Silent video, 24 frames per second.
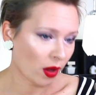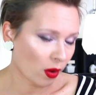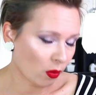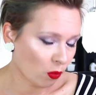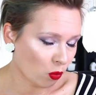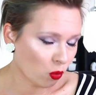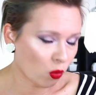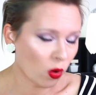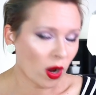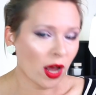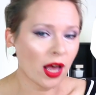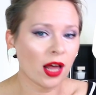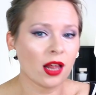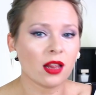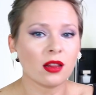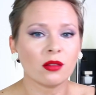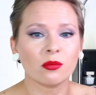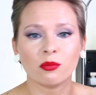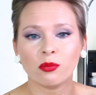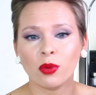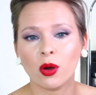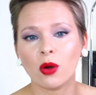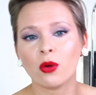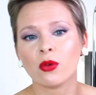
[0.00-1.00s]
well
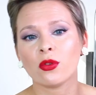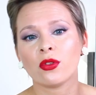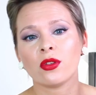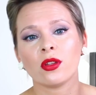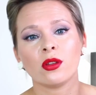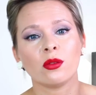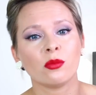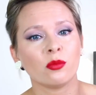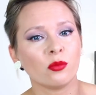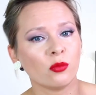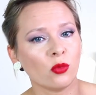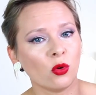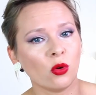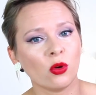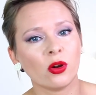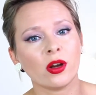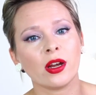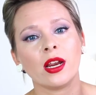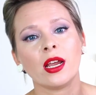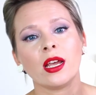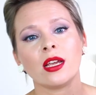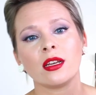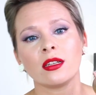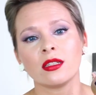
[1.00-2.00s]
both in
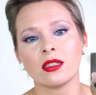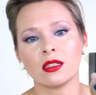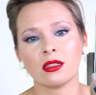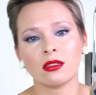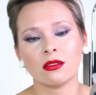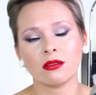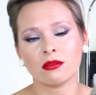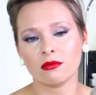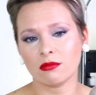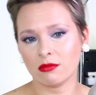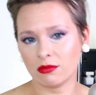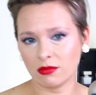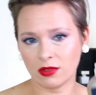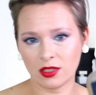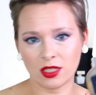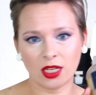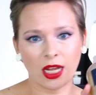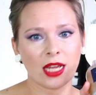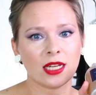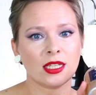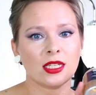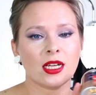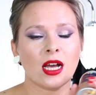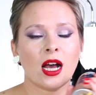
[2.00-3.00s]
morning,
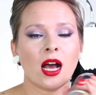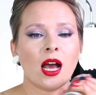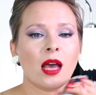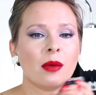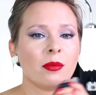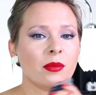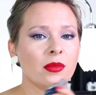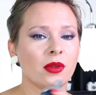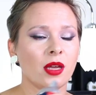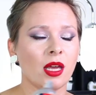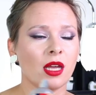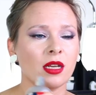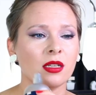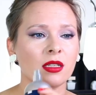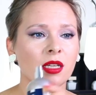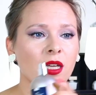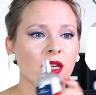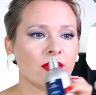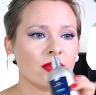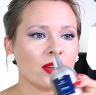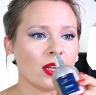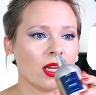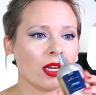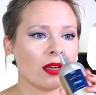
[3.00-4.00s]
daytime and
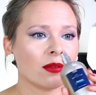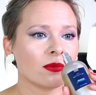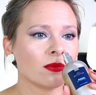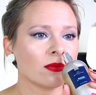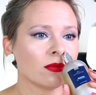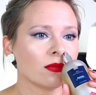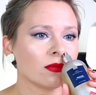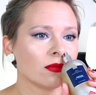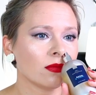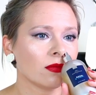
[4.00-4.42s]
evening.